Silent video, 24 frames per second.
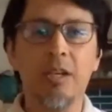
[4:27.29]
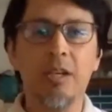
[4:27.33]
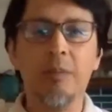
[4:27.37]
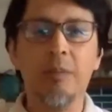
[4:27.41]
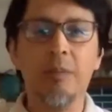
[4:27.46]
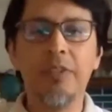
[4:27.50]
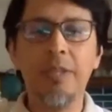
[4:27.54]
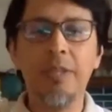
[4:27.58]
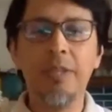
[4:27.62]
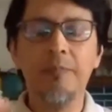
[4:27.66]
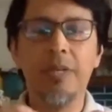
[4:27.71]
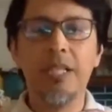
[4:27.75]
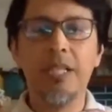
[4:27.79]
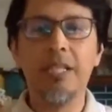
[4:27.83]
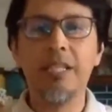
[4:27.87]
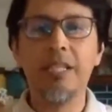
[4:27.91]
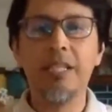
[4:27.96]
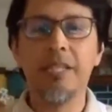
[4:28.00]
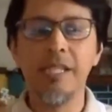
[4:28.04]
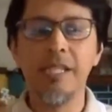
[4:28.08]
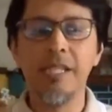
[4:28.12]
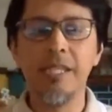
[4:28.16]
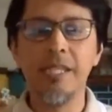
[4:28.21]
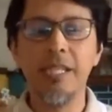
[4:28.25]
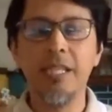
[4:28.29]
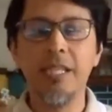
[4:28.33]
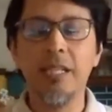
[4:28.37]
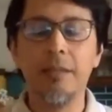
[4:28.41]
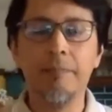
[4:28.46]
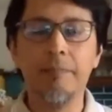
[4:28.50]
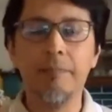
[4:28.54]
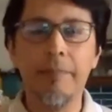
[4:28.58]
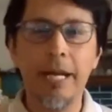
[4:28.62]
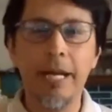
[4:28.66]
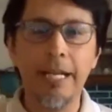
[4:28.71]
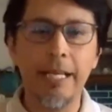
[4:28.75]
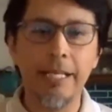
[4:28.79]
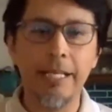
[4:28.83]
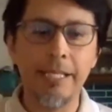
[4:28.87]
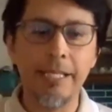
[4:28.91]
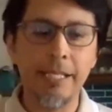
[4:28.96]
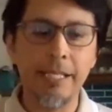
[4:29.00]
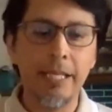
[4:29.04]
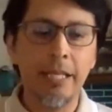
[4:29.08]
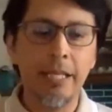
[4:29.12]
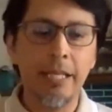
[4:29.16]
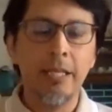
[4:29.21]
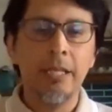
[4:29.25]
optimal intestinal
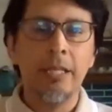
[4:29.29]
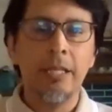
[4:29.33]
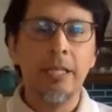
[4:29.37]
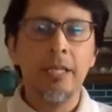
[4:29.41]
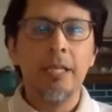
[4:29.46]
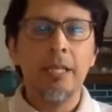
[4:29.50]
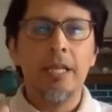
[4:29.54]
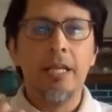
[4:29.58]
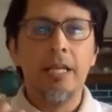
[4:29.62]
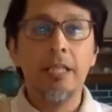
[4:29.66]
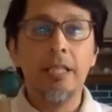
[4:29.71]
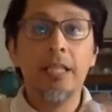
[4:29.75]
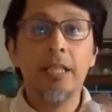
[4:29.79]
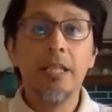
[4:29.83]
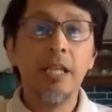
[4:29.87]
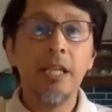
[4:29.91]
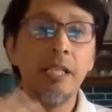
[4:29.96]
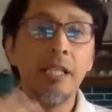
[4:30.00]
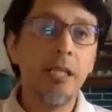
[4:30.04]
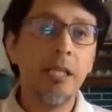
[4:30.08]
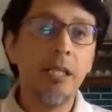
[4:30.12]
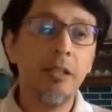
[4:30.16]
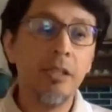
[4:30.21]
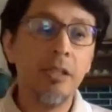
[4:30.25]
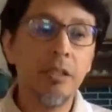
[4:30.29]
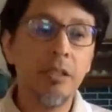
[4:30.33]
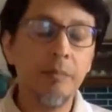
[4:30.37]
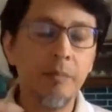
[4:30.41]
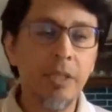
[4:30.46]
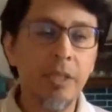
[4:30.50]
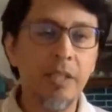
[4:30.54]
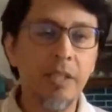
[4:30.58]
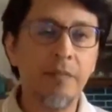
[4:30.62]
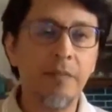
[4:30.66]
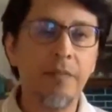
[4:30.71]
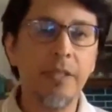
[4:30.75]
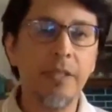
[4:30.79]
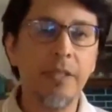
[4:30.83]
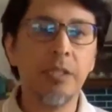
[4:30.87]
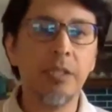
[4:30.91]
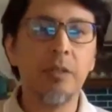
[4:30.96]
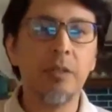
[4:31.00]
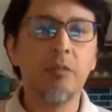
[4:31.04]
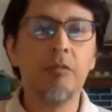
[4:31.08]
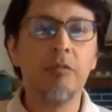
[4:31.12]
balance, and it has a lot of benefits.